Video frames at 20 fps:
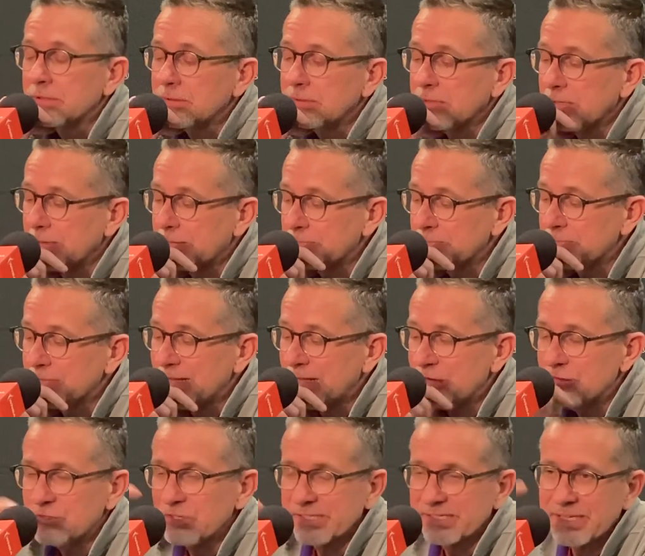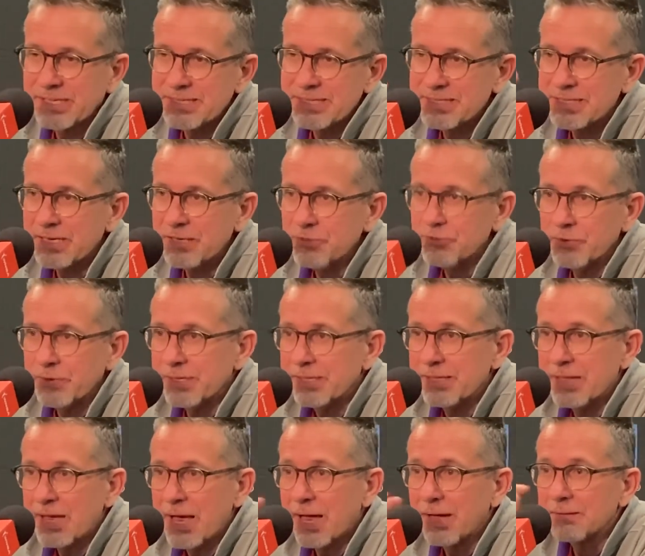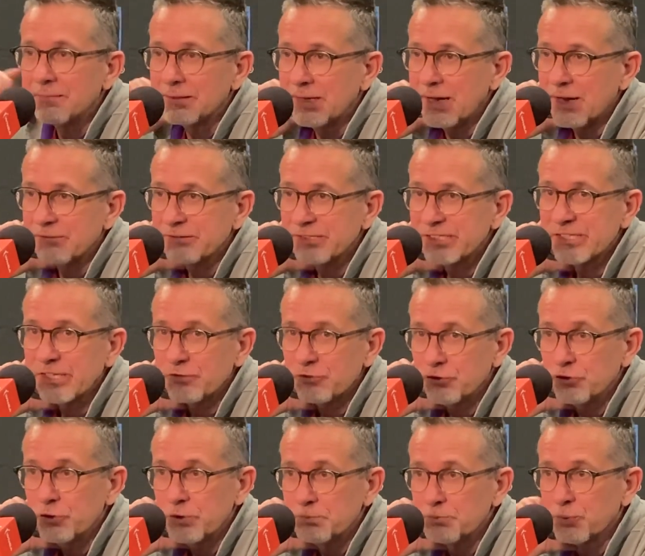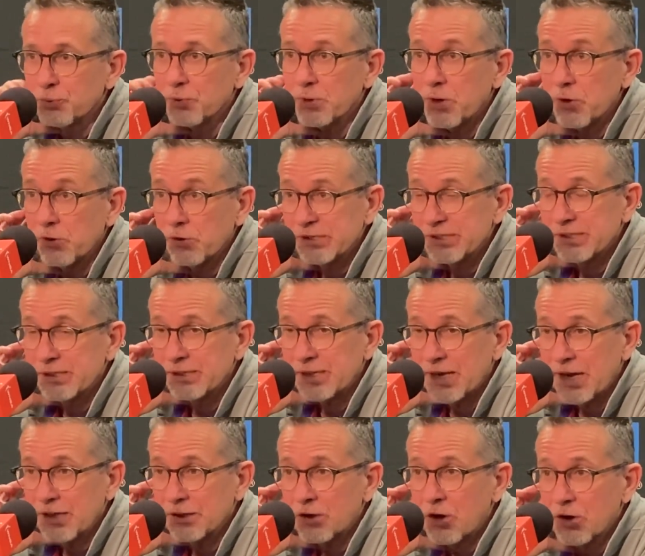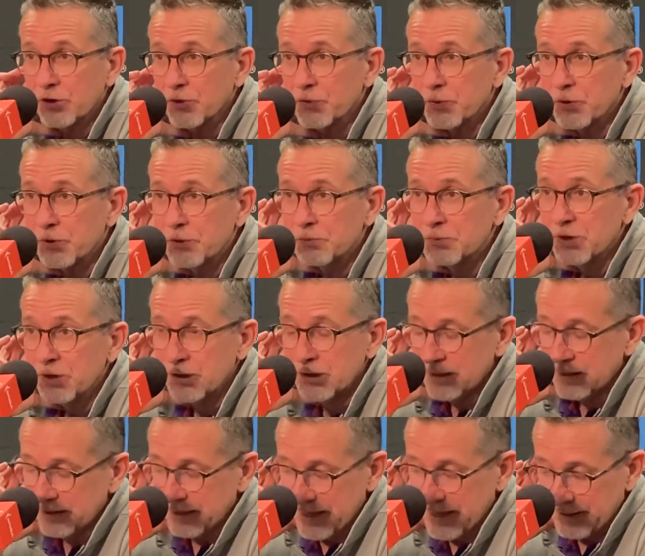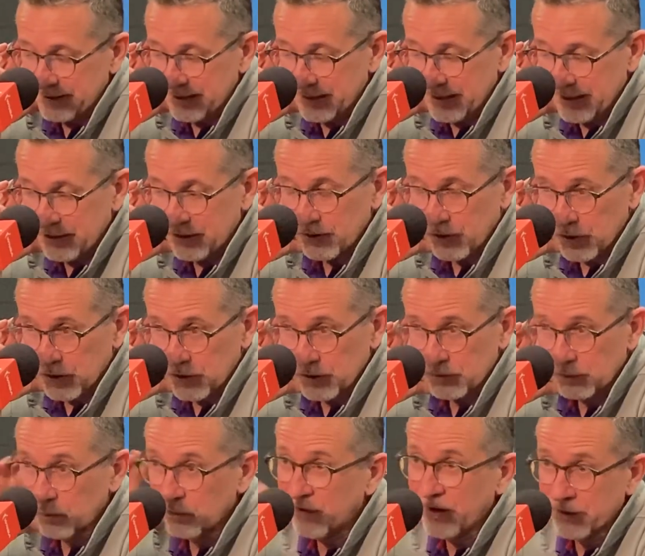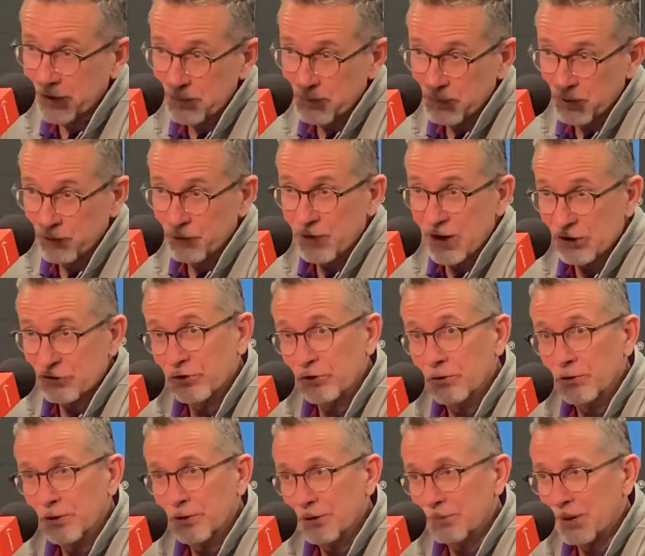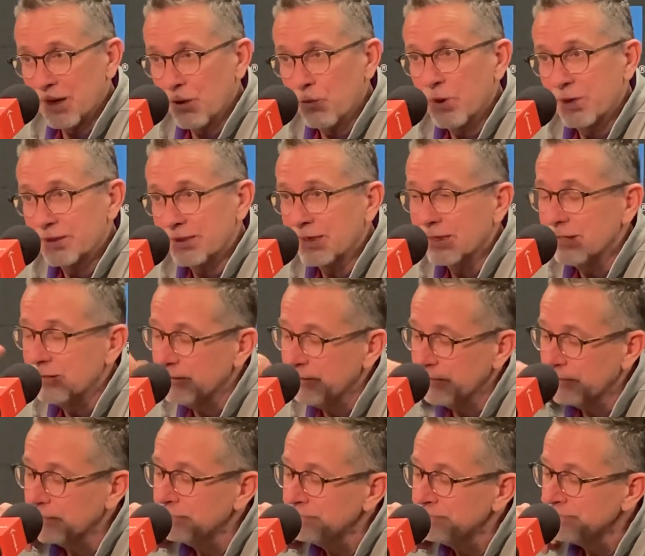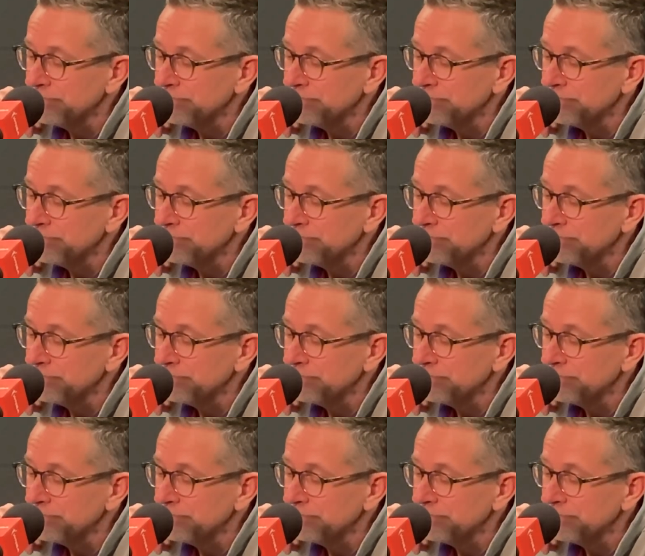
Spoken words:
And just continuing that. They have such good pros in that locker room that they are very professional about what they do.